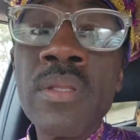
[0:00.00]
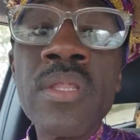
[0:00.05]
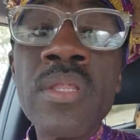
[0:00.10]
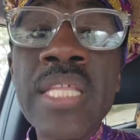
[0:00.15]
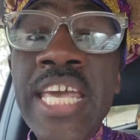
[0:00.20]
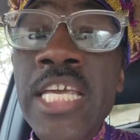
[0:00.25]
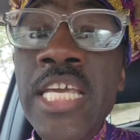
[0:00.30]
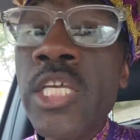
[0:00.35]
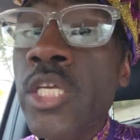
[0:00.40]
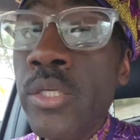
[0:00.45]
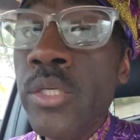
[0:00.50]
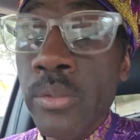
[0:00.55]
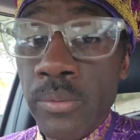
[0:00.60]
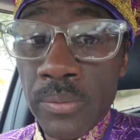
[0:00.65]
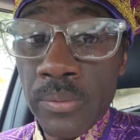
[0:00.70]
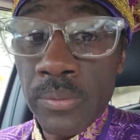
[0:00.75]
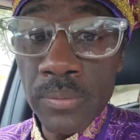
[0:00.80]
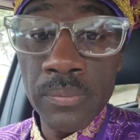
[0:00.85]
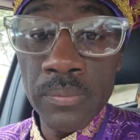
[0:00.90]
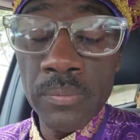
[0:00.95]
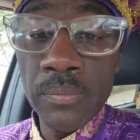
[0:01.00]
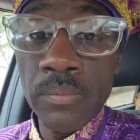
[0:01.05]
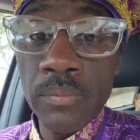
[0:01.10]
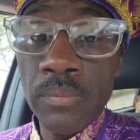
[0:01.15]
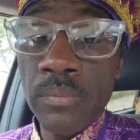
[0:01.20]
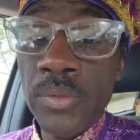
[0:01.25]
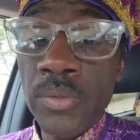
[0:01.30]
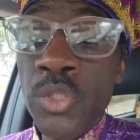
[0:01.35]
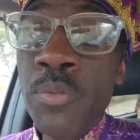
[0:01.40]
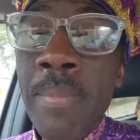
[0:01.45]
thank you.
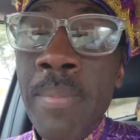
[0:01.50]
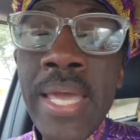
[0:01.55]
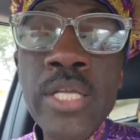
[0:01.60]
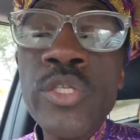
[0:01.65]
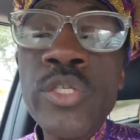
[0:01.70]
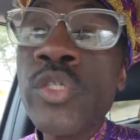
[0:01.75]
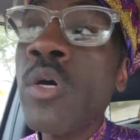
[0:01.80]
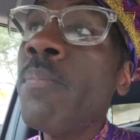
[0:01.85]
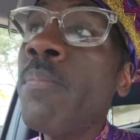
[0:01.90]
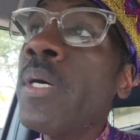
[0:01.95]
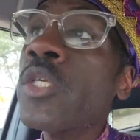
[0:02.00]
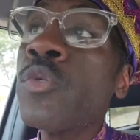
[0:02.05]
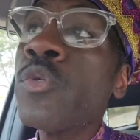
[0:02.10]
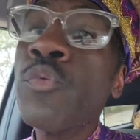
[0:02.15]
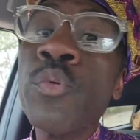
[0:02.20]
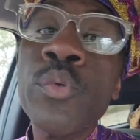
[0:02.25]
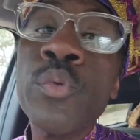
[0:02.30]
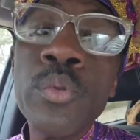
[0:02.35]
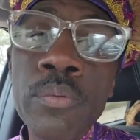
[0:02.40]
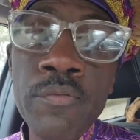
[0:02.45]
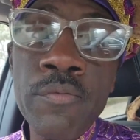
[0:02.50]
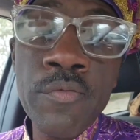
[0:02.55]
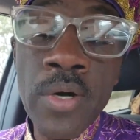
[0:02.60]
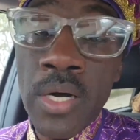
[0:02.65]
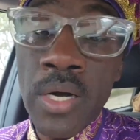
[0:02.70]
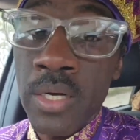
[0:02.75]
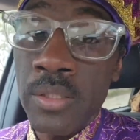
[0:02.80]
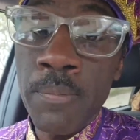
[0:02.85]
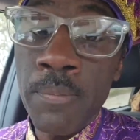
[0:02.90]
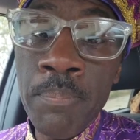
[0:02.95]
You made so much room
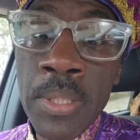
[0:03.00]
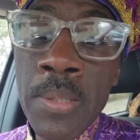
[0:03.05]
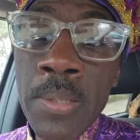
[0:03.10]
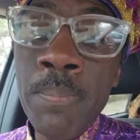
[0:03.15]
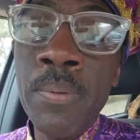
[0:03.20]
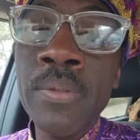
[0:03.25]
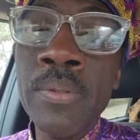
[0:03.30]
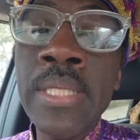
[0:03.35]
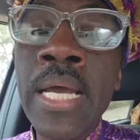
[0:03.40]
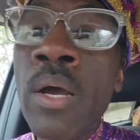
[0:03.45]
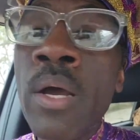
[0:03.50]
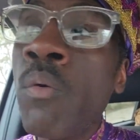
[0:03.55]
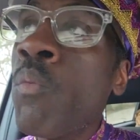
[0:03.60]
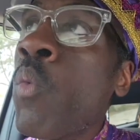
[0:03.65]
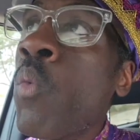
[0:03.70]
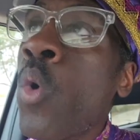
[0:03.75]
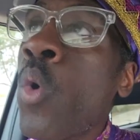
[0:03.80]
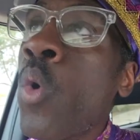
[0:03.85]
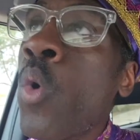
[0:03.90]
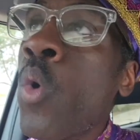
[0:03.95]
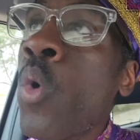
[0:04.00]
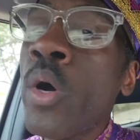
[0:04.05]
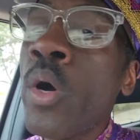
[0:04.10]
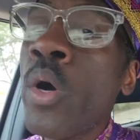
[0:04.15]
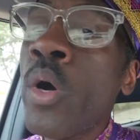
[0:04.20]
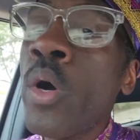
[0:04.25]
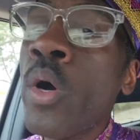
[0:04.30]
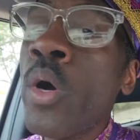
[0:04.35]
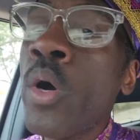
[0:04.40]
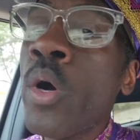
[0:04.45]
for other people that want to be
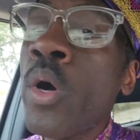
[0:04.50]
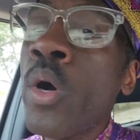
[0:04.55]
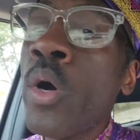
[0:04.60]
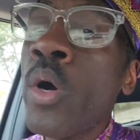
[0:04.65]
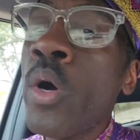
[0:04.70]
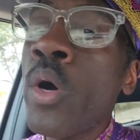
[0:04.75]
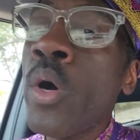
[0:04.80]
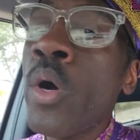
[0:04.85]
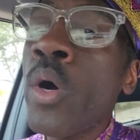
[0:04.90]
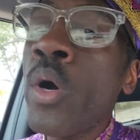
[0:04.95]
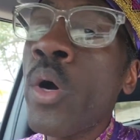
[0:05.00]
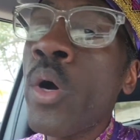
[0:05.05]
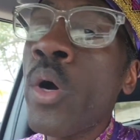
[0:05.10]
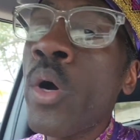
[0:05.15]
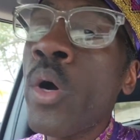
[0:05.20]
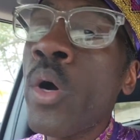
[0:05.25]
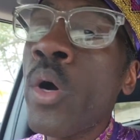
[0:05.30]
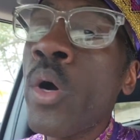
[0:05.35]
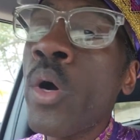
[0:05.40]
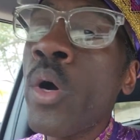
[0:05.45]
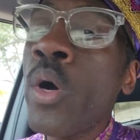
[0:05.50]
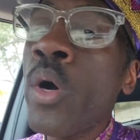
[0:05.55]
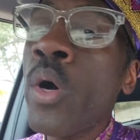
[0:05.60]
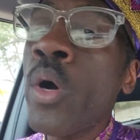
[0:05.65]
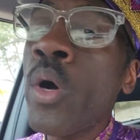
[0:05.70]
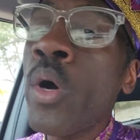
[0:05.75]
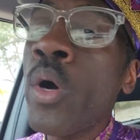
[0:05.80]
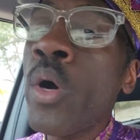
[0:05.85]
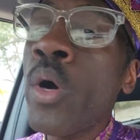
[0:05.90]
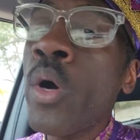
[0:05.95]
here. To all of you
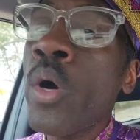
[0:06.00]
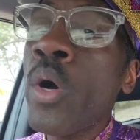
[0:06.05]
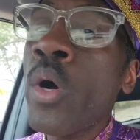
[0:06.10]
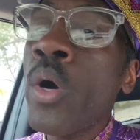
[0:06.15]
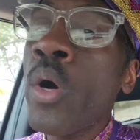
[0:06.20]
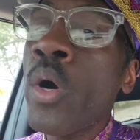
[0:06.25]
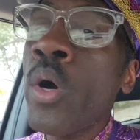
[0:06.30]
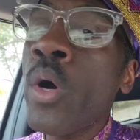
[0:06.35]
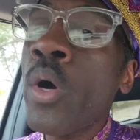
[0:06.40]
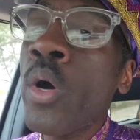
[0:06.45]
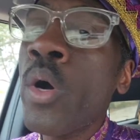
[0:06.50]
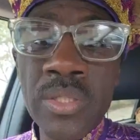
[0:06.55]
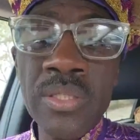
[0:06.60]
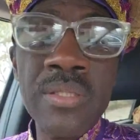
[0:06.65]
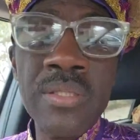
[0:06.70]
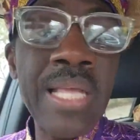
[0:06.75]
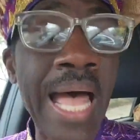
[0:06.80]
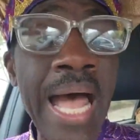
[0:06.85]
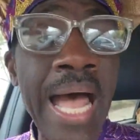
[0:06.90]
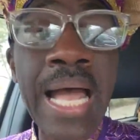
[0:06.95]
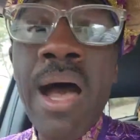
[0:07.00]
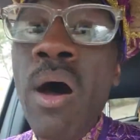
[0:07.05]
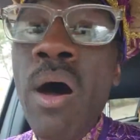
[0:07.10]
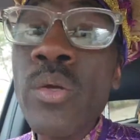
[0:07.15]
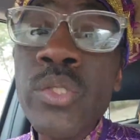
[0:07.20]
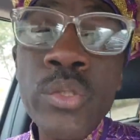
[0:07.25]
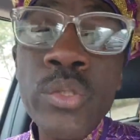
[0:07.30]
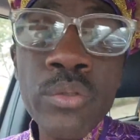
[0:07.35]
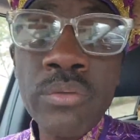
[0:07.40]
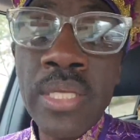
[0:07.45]
that made excuses, I
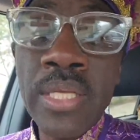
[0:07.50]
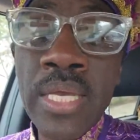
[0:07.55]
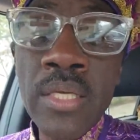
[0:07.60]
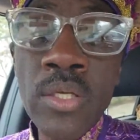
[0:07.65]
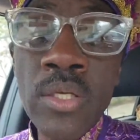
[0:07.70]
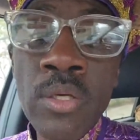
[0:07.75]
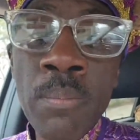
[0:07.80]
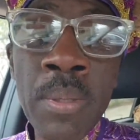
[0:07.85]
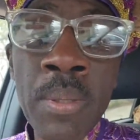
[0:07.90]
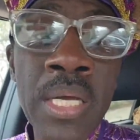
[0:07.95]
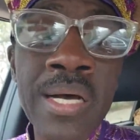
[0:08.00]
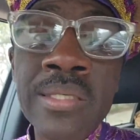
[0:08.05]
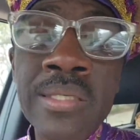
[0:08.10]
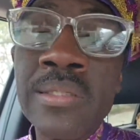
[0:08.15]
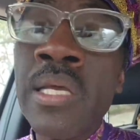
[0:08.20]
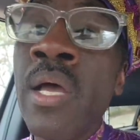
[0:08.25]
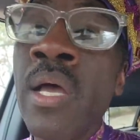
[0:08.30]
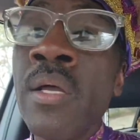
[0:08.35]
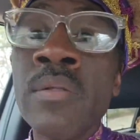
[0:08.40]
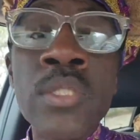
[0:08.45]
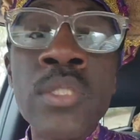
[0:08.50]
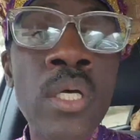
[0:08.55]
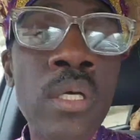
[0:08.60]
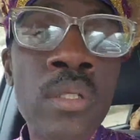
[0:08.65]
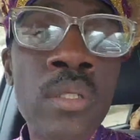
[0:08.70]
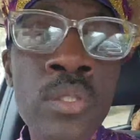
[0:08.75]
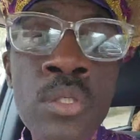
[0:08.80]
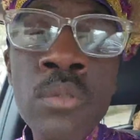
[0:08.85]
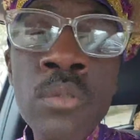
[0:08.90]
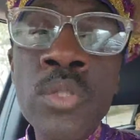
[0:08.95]
also thank you, because
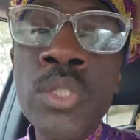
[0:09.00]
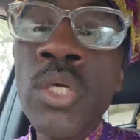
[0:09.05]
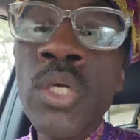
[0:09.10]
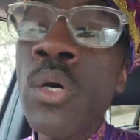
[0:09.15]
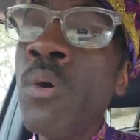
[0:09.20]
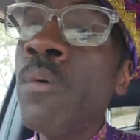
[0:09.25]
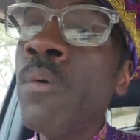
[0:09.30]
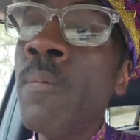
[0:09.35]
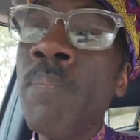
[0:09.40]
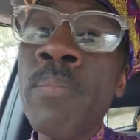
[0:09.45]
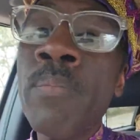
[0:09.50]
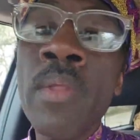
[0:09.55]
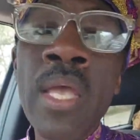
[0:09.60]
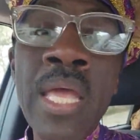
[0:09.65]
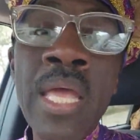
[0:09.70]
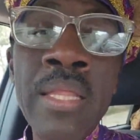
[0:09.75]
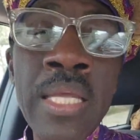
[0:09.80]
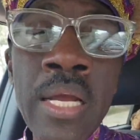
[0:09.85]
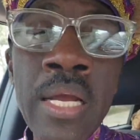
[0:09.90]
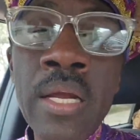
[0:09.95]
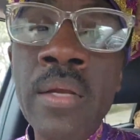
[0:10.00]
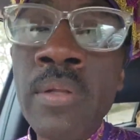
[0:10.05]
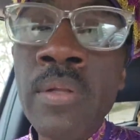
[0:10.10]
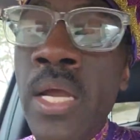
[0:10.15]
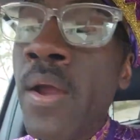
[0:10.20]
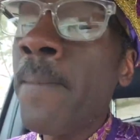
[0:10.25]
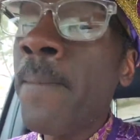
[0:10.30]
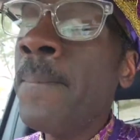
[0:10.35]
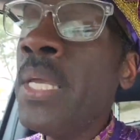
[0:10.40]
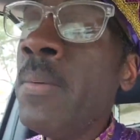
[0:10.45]
you showed
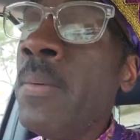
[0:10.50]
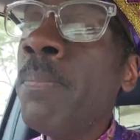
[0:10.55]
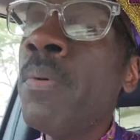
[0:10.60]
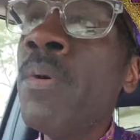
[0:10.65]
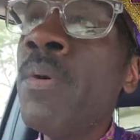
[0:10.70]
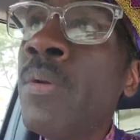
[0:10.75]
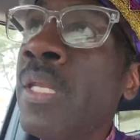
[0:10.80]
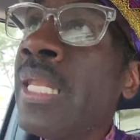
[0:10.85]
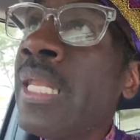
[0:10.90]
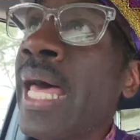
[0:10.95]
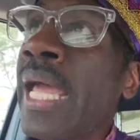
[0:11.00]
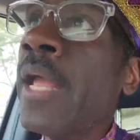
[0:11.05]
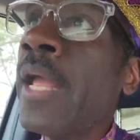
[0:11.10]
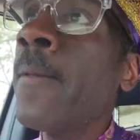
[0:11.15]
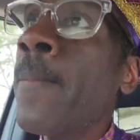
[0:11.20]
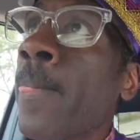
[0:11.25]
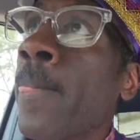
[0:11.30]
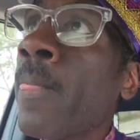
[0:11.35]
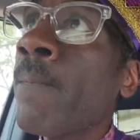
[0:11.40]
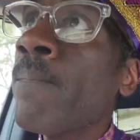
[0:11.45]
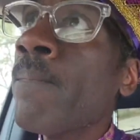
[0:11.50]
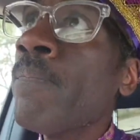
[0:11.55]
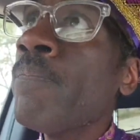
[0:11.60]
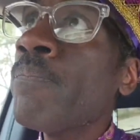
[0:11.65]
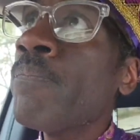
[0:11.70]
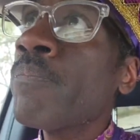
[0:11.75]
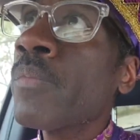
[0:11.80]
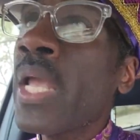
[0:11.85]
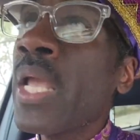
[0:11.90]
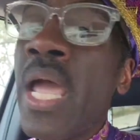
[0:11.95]
there are people, like,
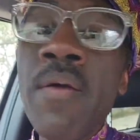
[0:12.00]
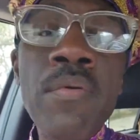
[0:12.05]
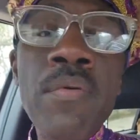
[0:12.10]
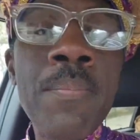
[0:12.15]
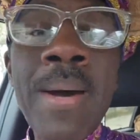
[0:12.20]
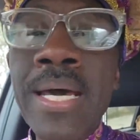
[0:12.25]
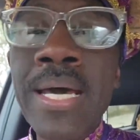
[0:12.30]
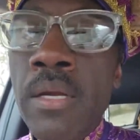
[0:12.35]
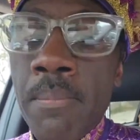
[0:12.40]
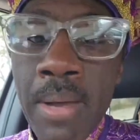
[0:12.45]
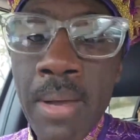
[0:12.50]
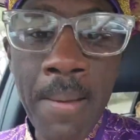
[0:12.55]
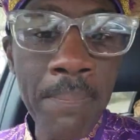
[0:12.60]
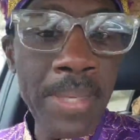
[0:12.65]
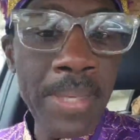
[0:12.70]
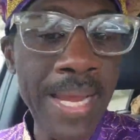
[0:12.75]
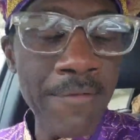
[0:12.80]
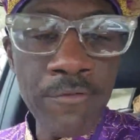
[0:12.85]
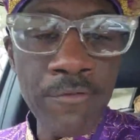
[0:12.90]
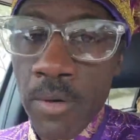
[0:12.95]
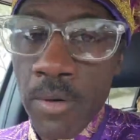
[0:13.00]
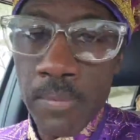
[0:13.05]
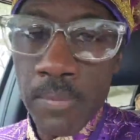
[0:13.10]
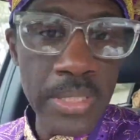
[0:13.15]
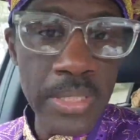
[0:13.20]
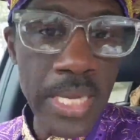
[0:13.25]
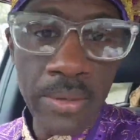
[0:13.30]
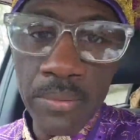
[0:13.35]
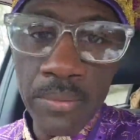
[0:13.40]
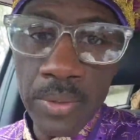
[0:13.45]
everybody on my platform is
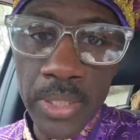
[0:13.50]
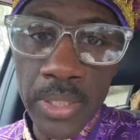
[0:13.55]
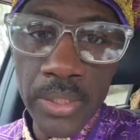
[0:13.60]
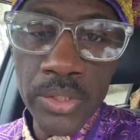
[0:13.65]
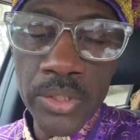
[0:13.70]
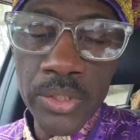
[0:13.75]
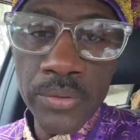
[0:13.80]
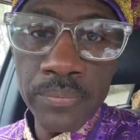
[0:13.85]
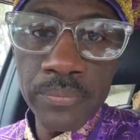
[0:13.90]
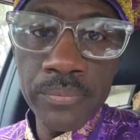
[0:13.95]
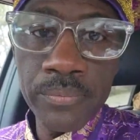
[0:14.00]
not rich,